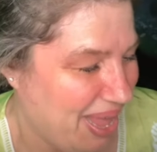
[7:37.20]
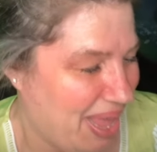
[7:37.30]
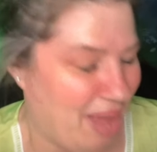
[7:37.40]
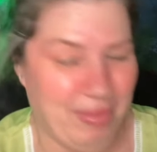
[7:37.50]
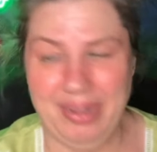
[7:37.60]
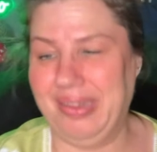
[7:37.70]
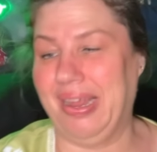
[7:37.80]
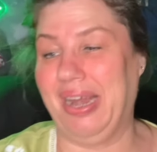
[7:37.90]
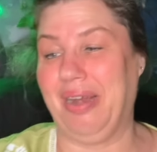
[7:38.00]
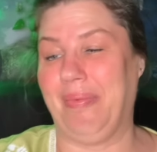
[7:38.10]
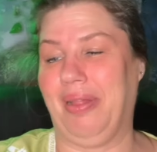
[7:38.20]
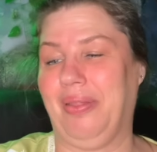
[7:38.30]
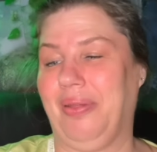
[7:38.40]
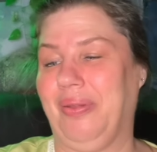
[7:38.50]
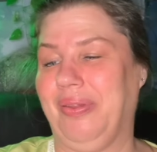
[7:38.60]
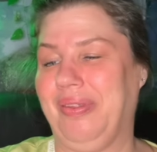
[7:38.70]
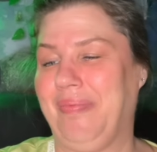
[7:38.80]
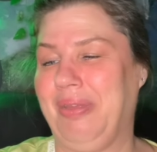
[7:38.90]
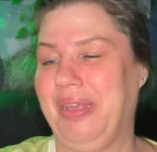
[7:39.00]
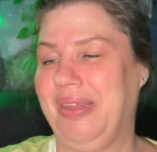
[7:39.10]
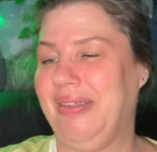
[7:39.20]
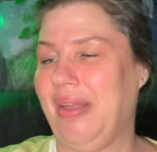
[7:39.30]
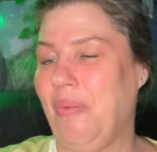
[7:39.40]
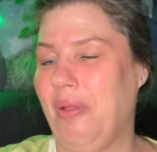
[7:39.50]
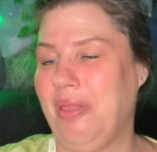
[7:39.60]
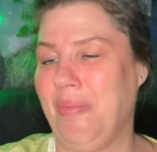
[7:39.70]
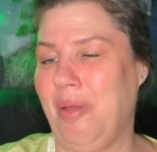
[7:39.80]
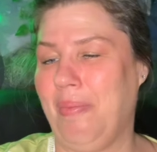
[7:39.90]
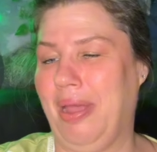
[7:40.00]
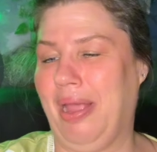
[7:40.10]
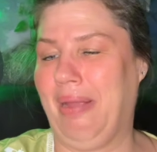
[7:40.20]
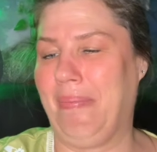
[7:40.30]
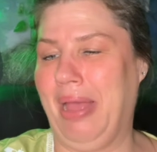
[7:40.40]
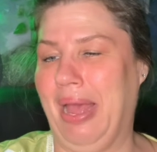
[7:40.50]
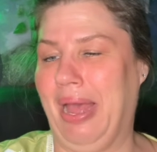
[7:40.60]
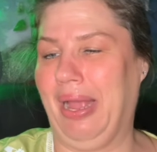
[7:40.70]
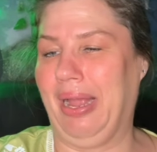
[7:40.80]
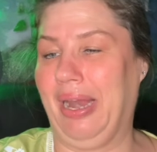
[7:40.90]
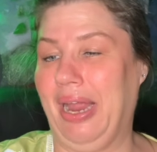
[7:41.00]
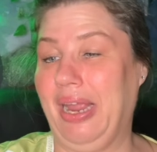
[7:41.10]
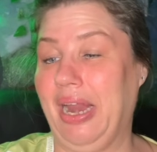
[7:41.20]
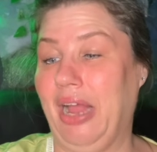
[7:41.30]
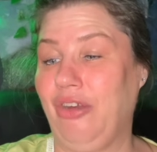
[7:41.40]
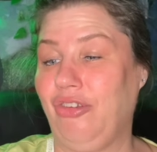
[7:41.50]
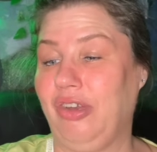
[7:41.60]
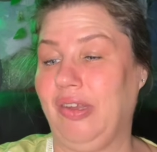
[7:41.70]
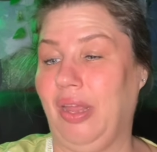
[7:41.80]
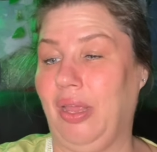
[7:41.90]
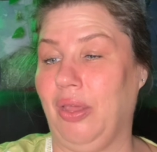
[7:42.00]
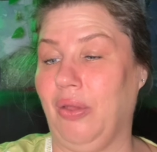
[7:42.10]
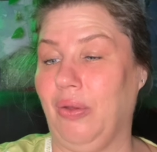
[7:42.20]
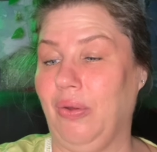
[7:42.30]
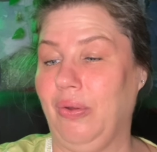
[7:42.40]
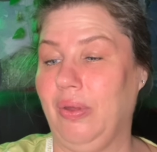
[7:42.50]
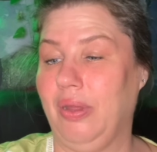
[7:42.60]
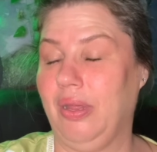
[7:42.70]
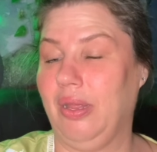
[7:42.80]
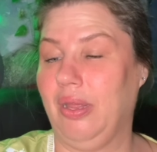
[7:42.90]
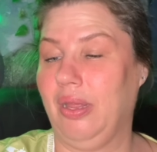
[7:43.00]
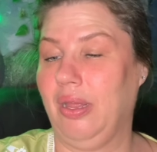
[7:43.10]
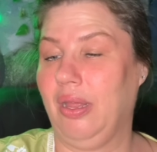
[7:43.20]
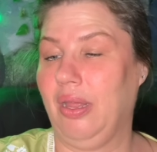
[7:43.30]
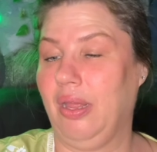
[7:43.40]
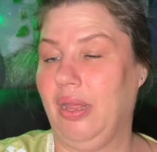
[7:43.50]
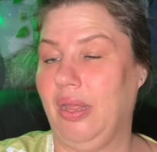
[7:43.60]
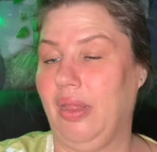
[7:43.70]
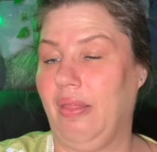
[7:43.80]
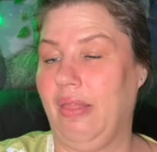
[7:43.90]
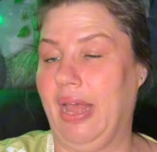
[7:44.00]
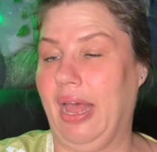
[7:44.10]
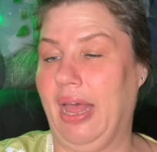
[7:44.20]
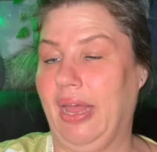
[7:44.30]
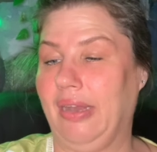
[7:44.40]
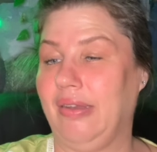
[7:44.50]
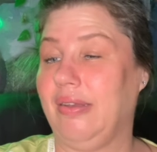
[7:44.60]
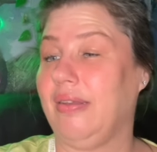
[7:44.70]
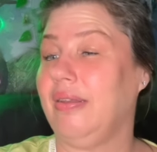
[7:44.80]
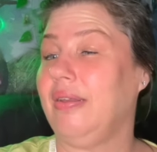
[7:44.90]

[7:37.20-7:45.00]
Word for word: I'm excited about those because I want them on my bag, and I can actually tell you that